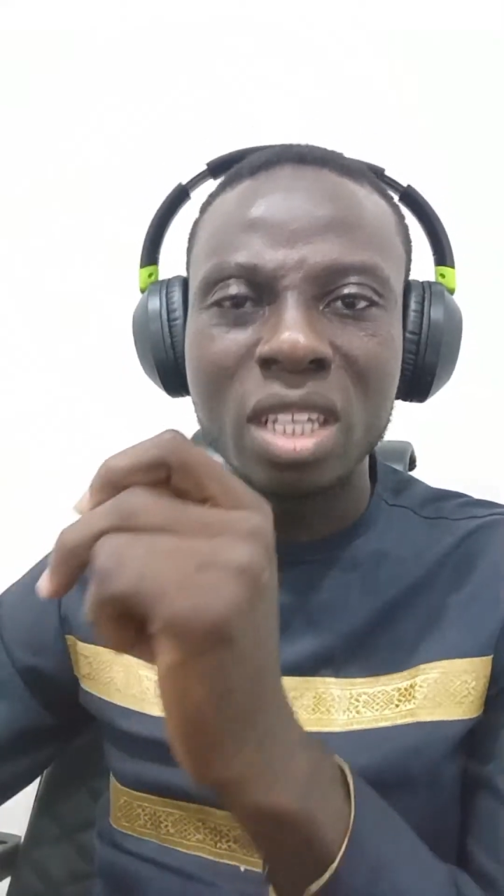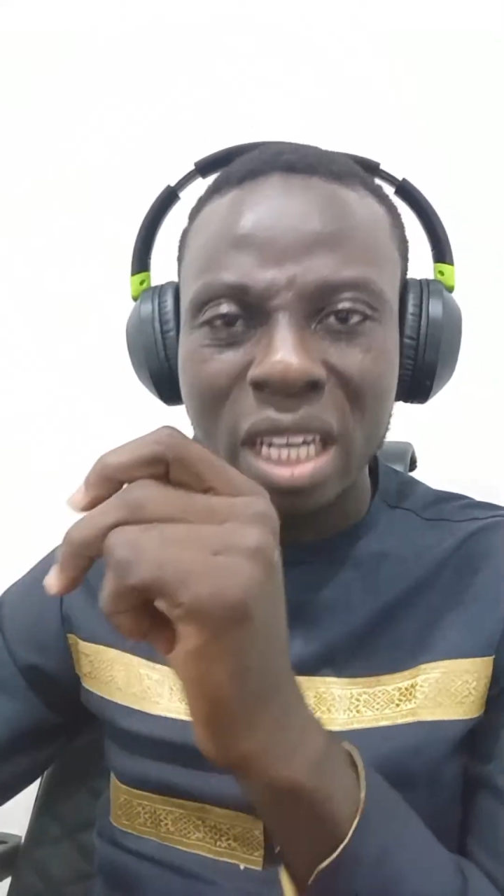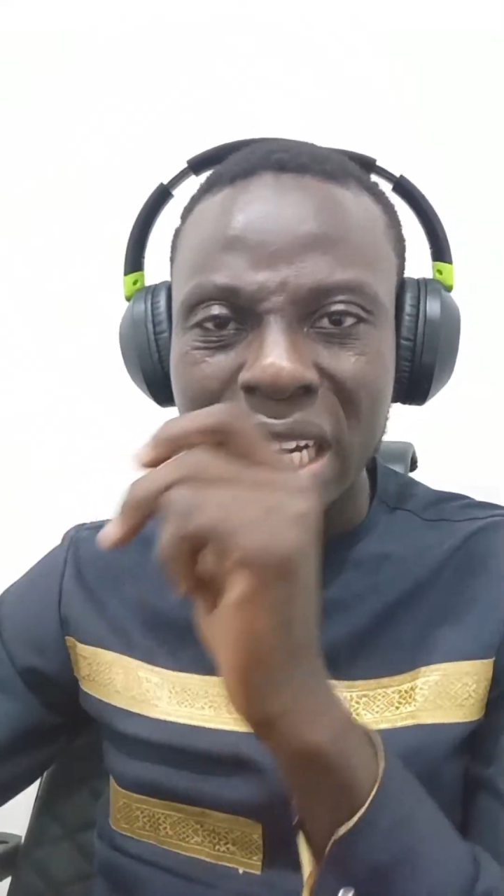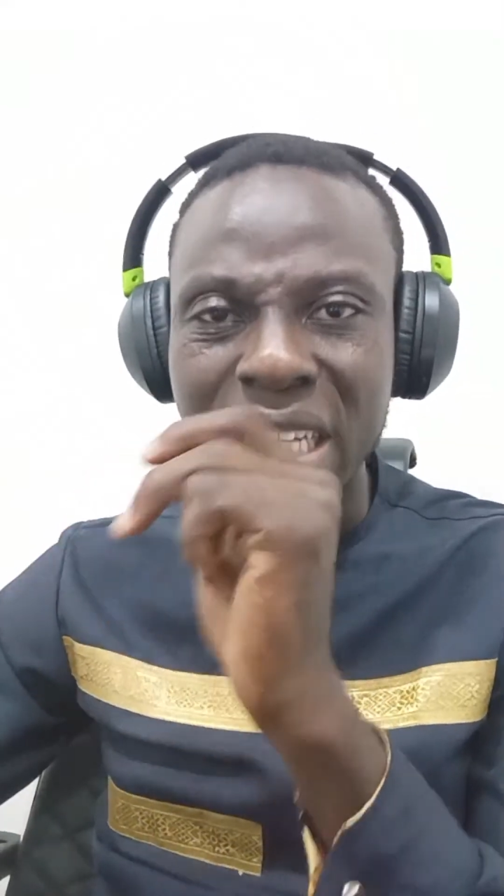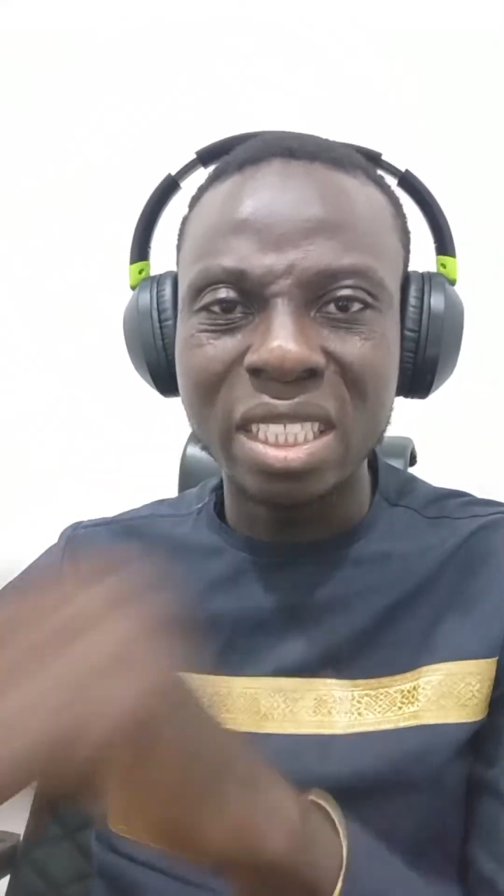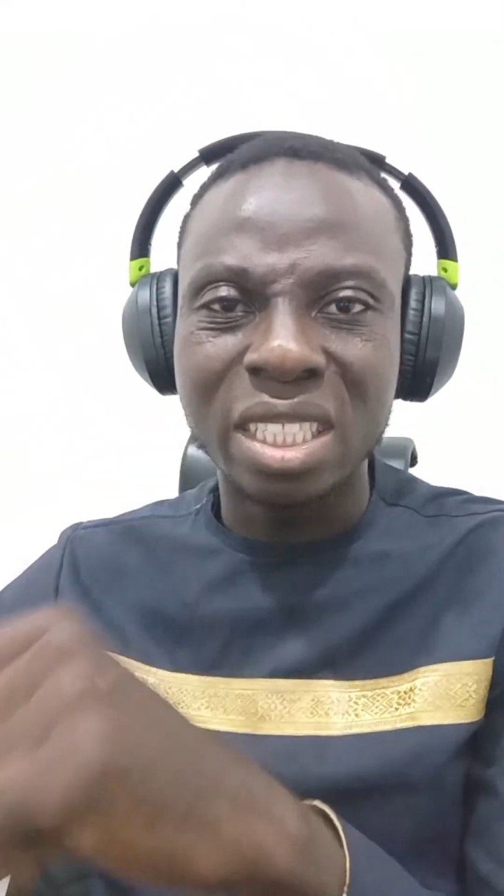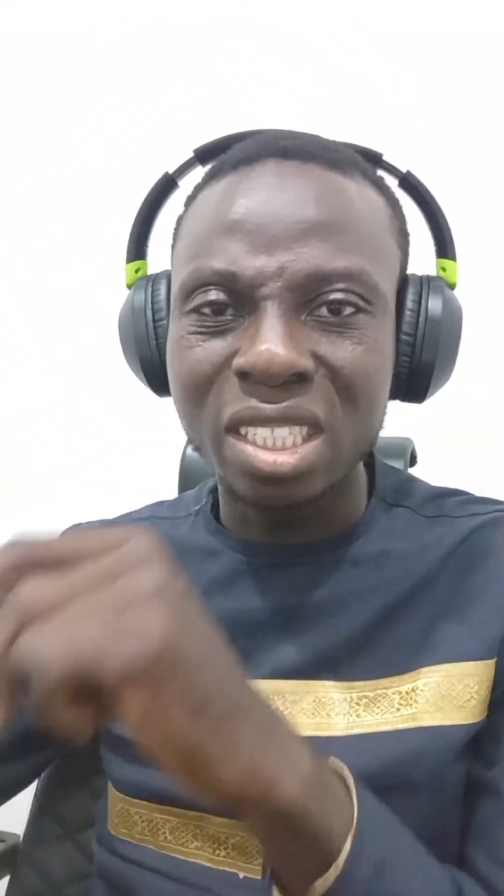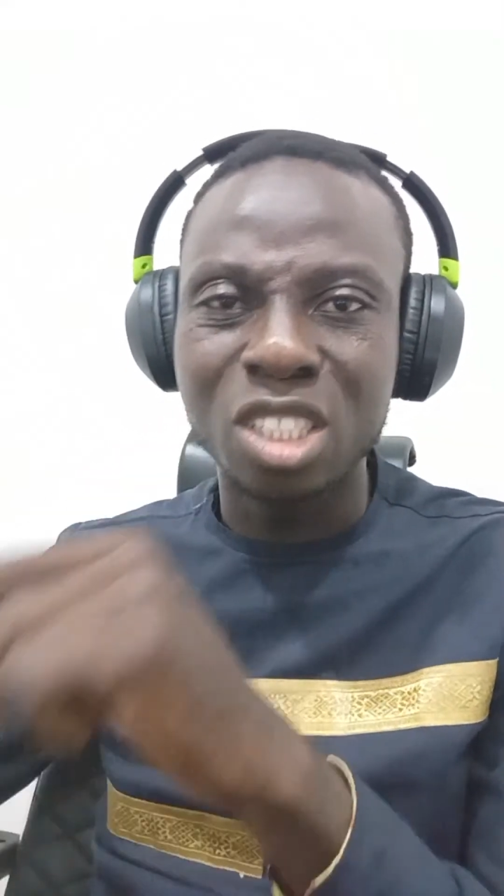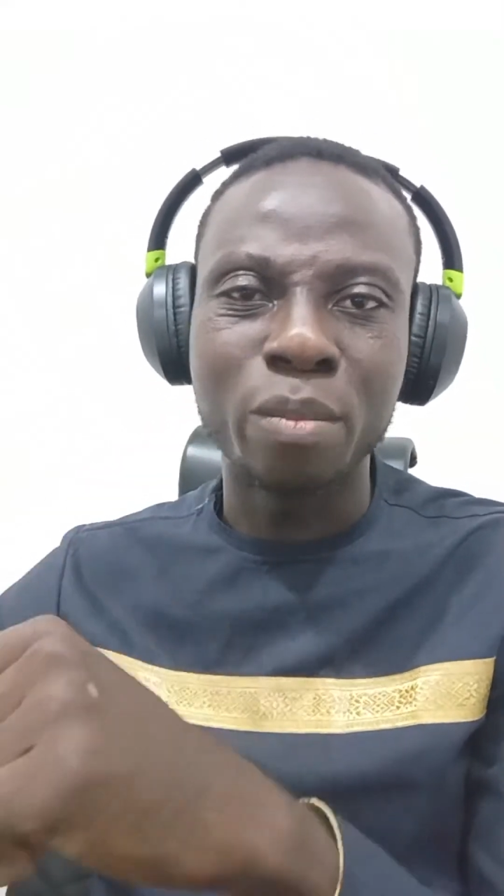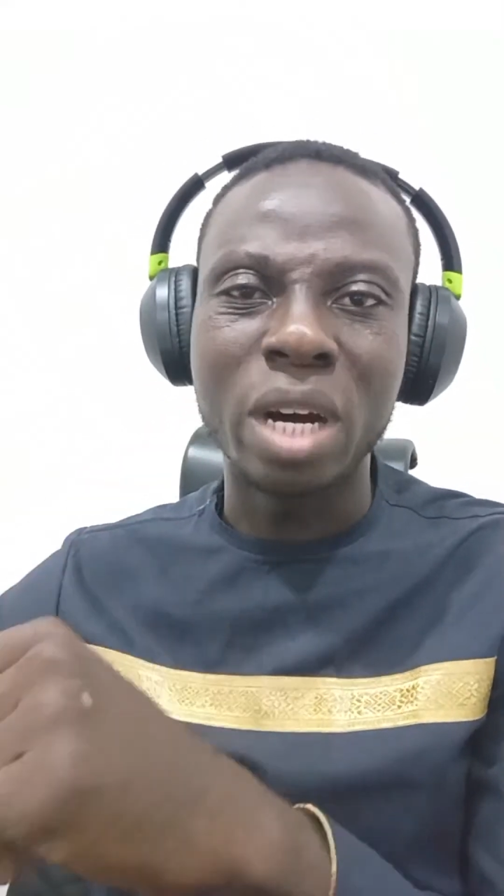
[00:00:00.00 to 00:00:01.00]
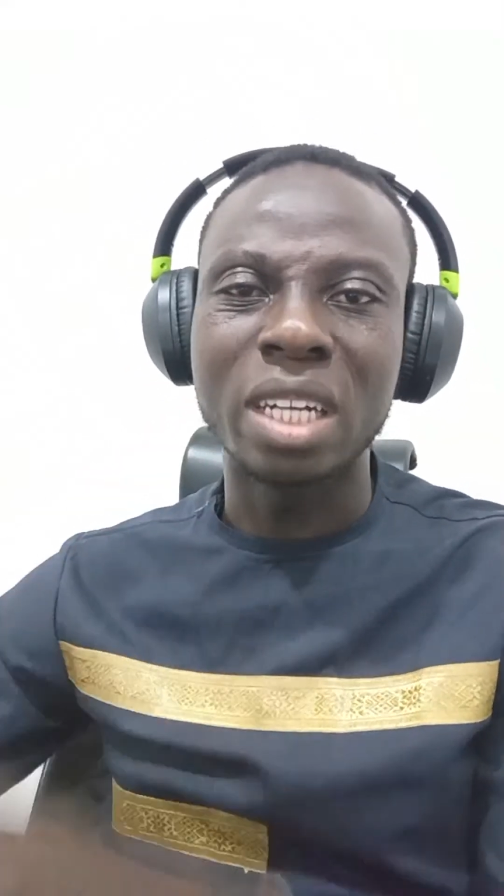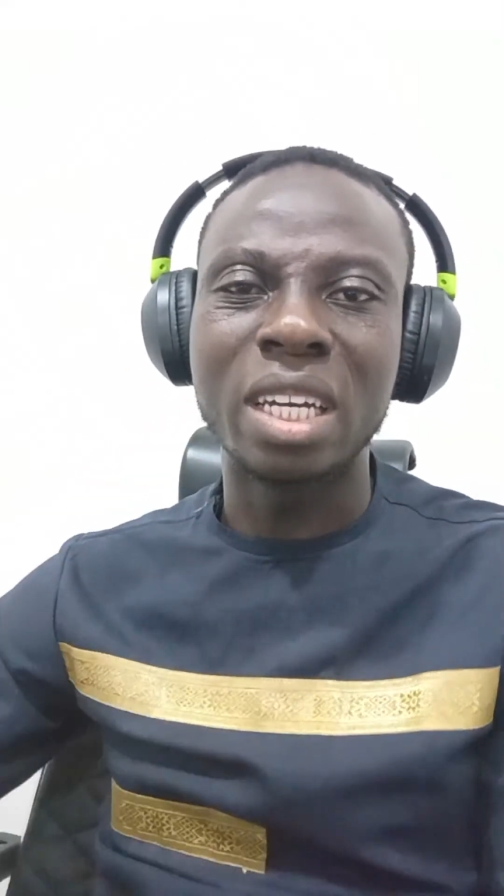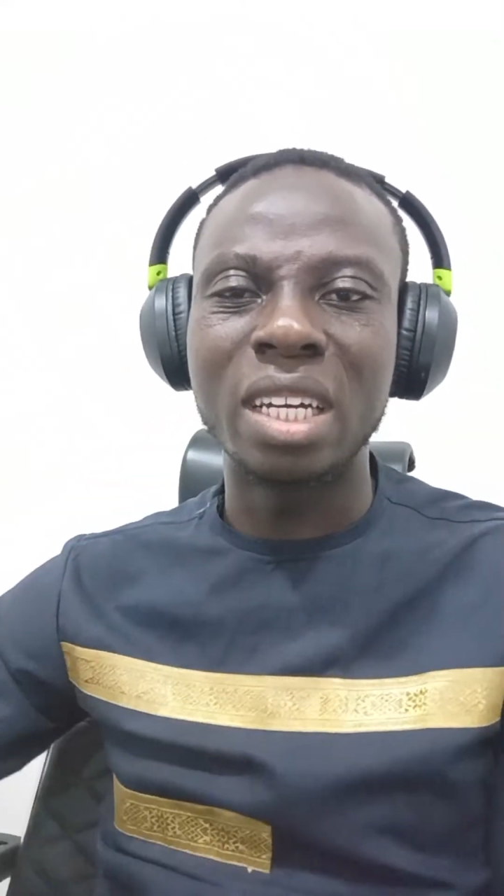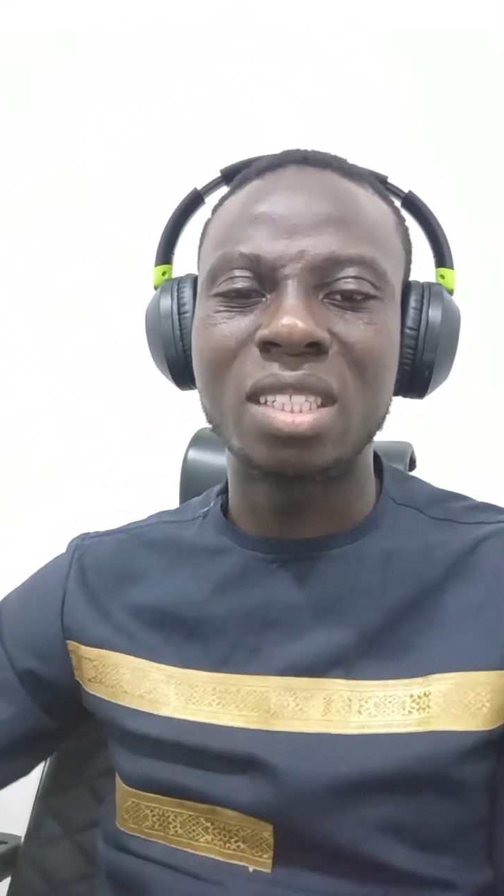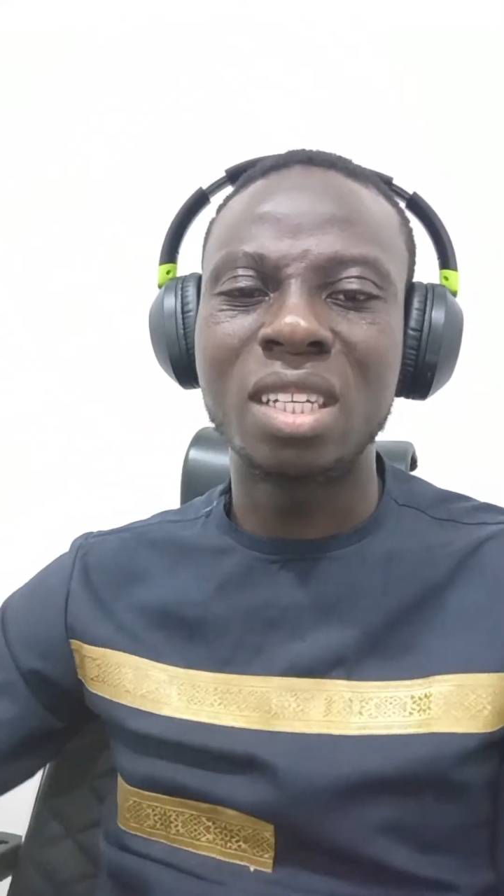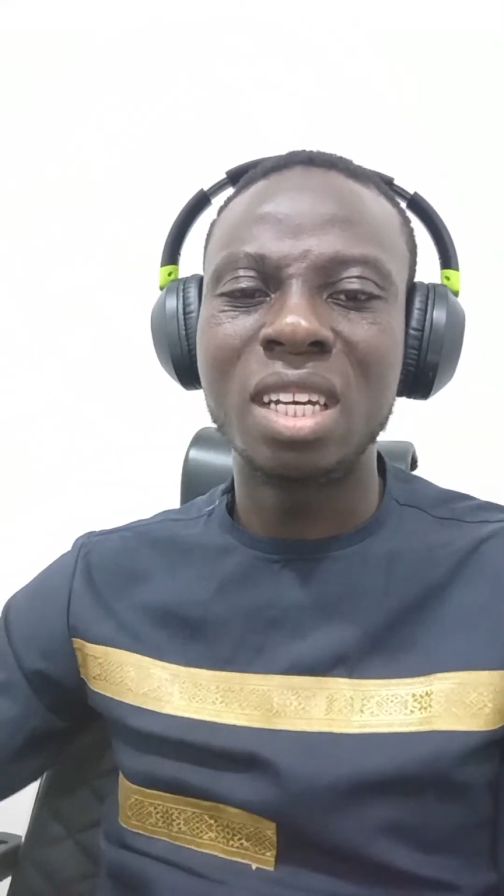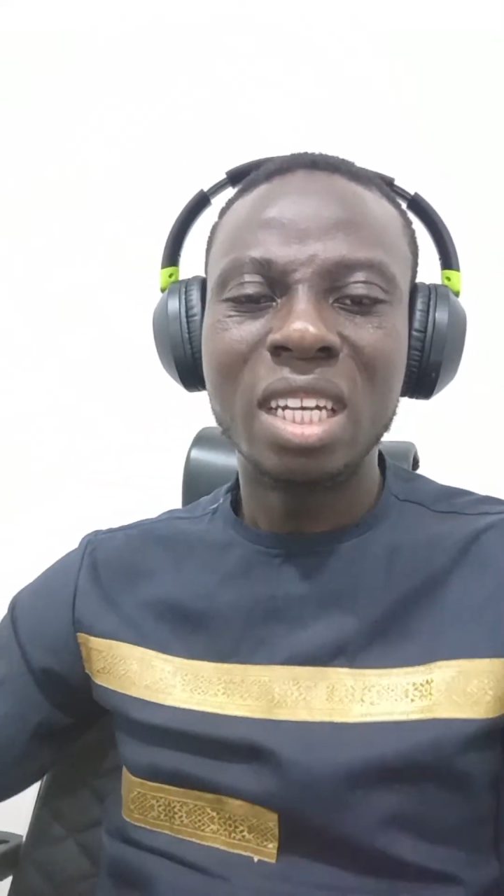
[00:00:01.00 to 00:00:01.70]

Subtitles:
in this market